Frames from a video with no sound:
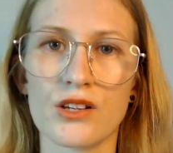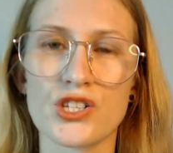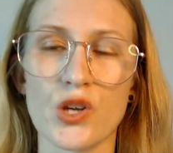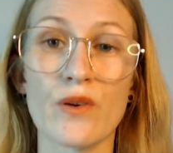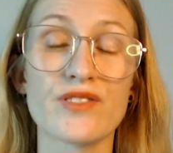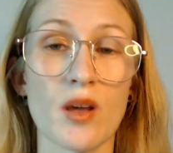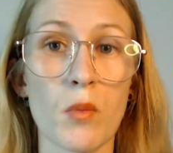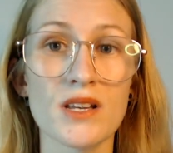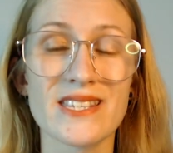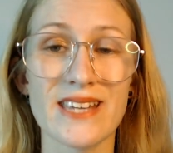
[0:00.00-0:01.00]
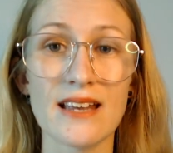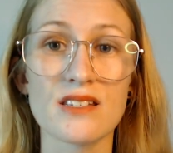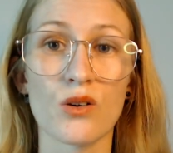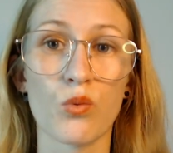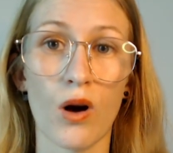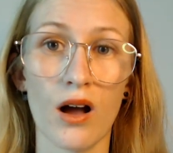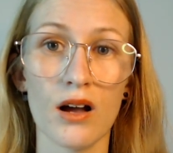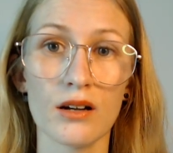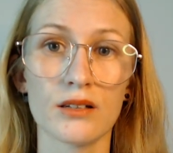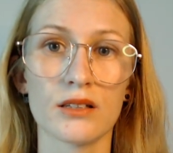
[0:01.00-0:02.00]
So if someone states at
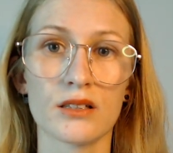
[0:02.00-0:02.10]
work,